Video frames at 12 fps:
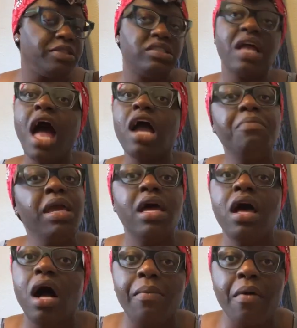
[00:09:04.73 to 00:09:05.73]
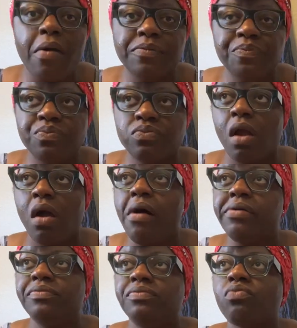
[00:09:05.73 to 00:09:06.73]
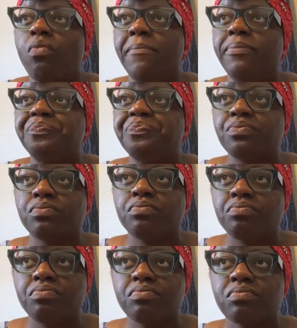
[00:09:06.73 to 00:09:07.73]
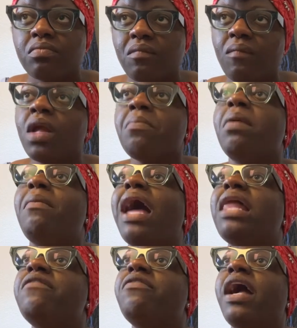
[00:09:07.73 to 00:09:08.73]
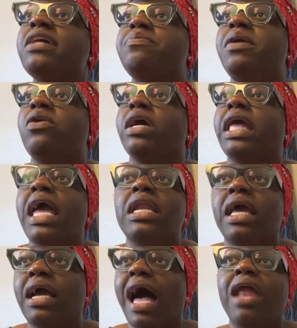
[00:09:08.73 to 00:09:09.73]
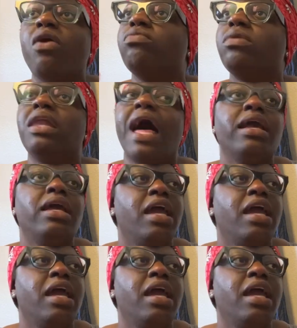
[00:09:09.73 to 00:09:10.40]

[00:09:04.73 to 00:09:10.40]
Stock me up. A But my liver has to be organic. I don't like,